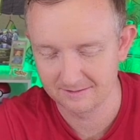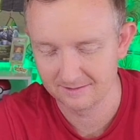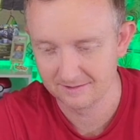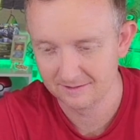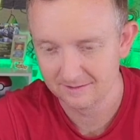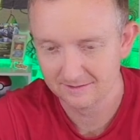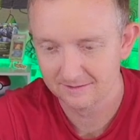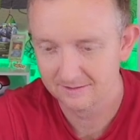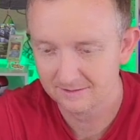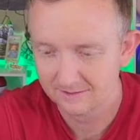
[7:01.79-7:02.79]

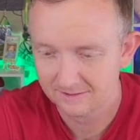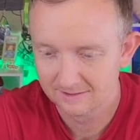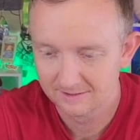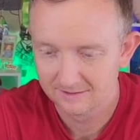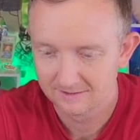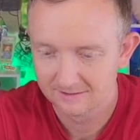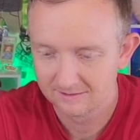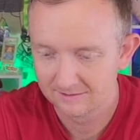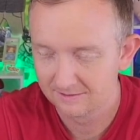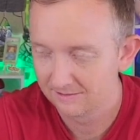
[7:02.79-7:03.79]

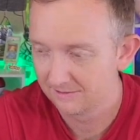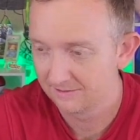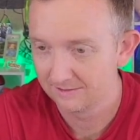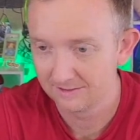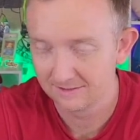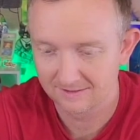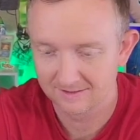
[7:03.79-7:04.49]
(not speaking)